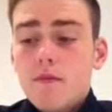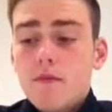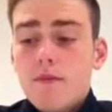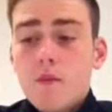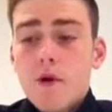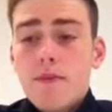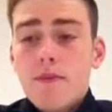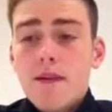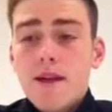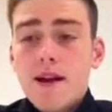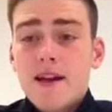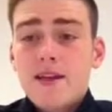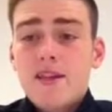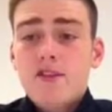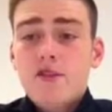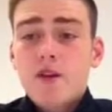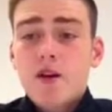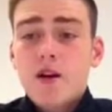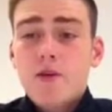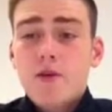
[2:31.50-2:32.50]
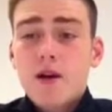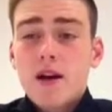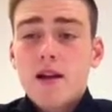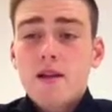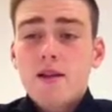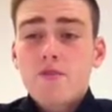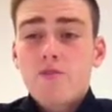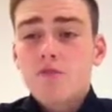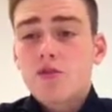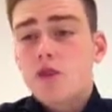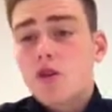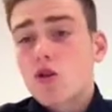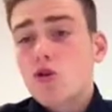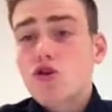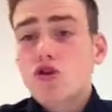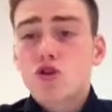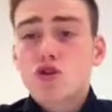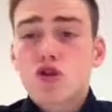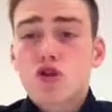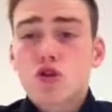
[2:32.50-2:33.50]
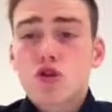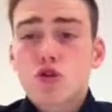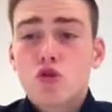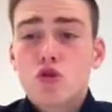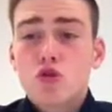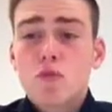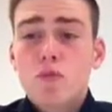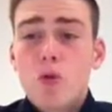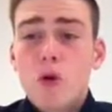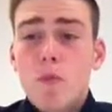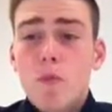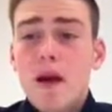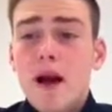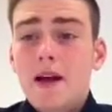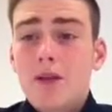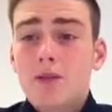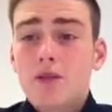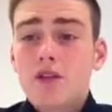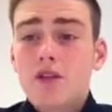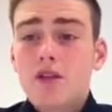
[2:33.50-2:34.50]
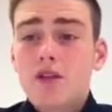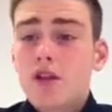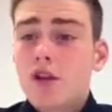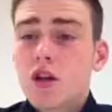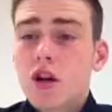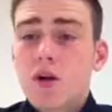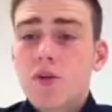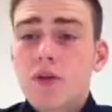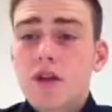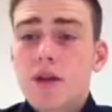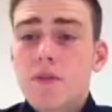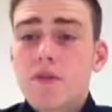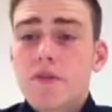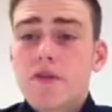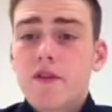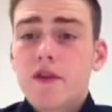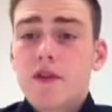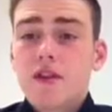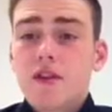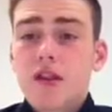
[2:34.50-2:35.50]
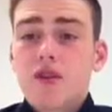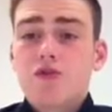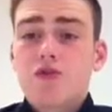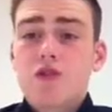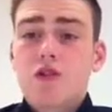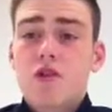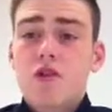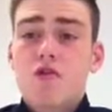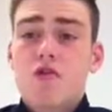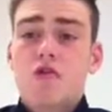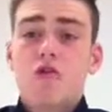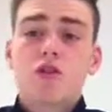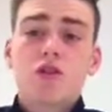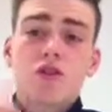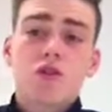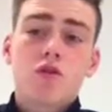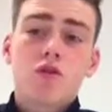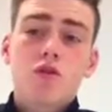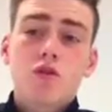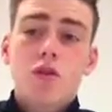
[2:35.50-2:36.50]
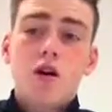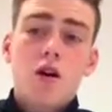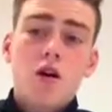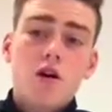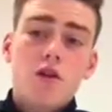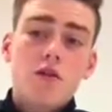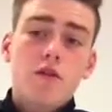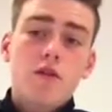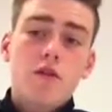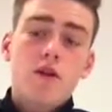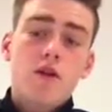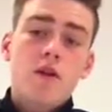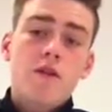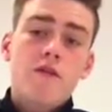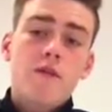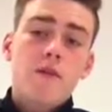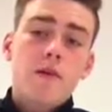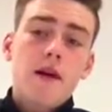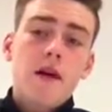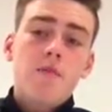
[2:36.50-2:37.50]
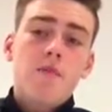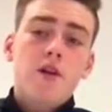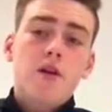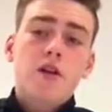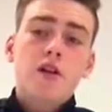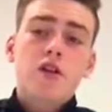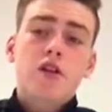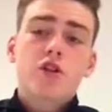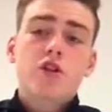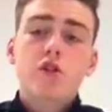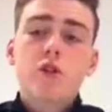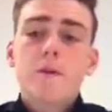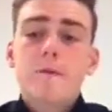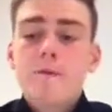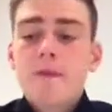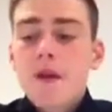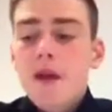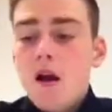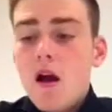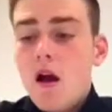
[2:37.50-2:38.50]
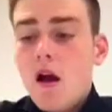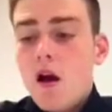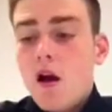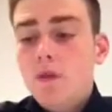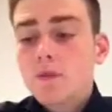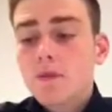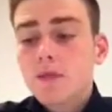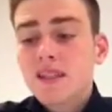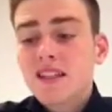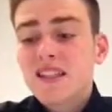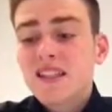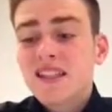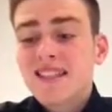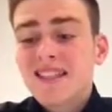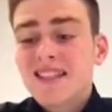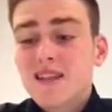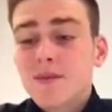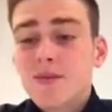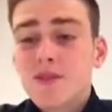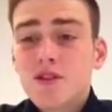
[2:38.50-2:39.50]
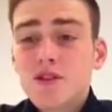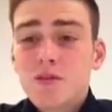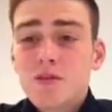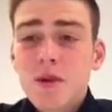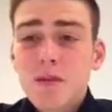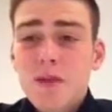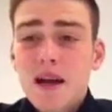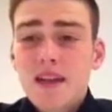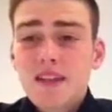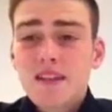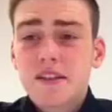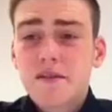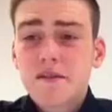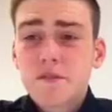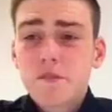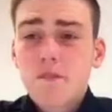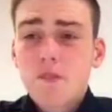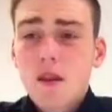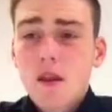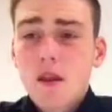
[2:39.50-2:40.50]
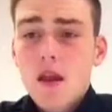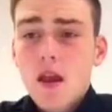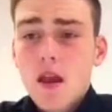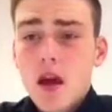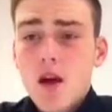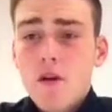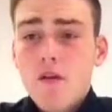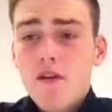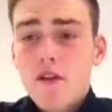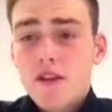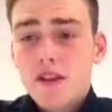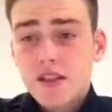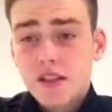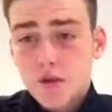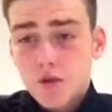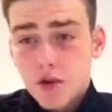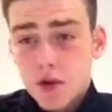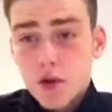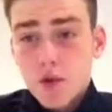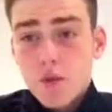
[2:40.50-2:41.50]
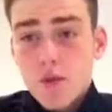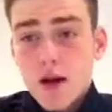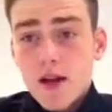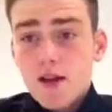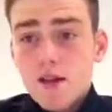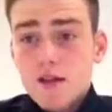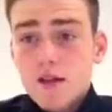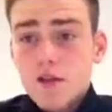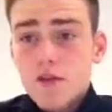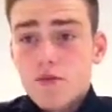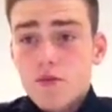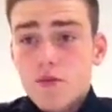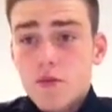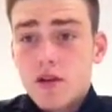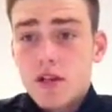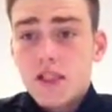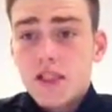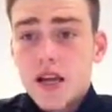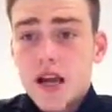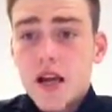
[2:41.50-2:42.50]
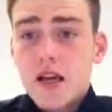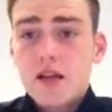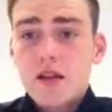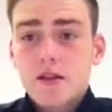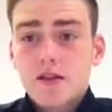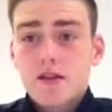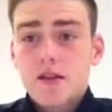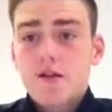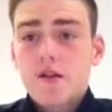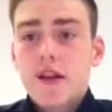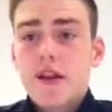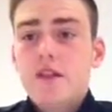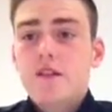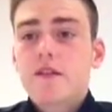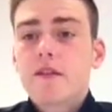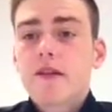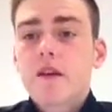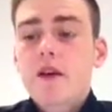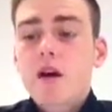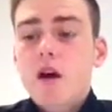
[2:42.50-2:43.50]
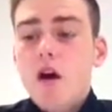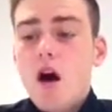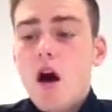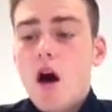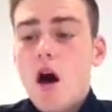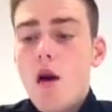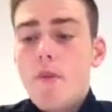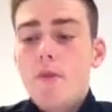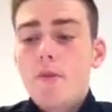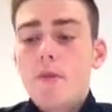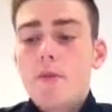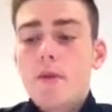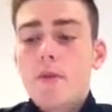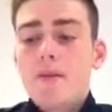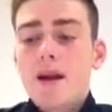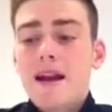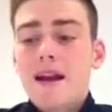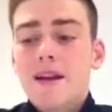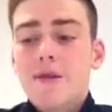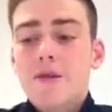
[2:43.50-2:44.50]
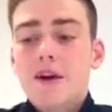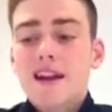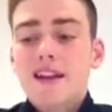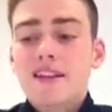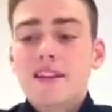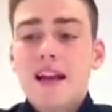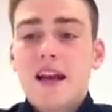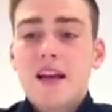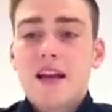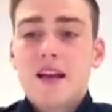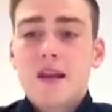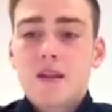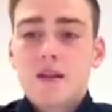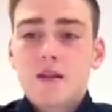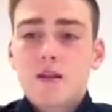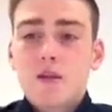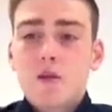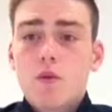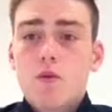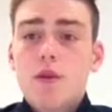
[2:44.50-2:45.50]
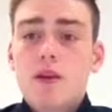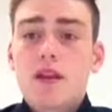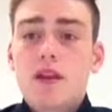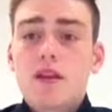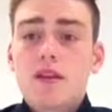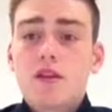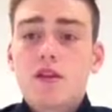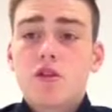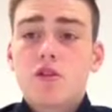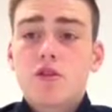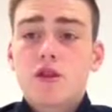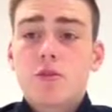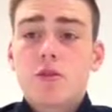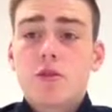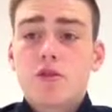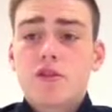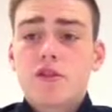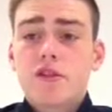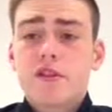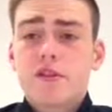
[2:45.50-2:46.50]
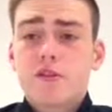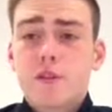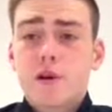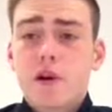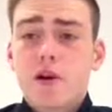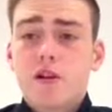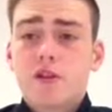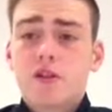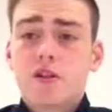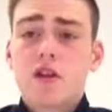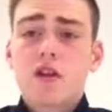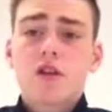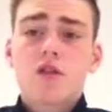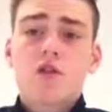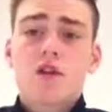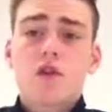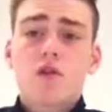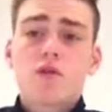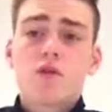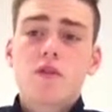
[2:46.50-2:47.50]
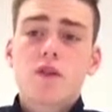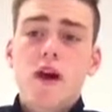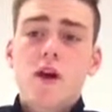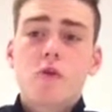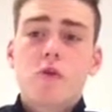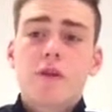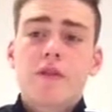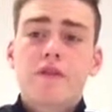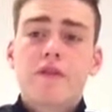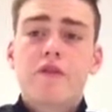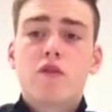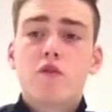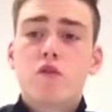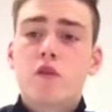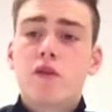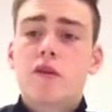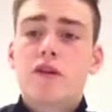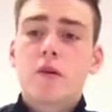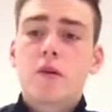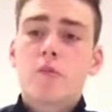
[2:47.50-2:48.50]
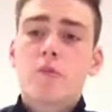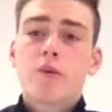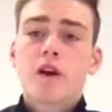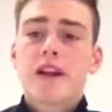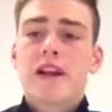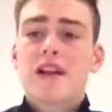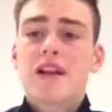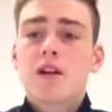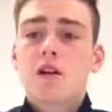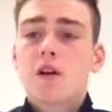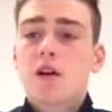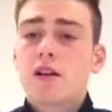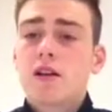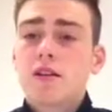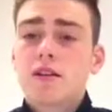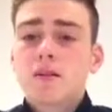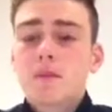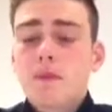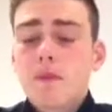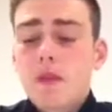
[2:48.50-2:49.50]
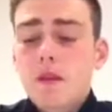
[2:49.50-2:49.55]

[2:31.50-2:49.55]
When playing sideways, so across the court, or backwards to your goalkeeper, etc., or to another player behind you, this is seen as a bit passive. However, it's still a good way to attack, defend, but mainly when attacking, we need to use our positive pass, so that will be forward and breaking lines.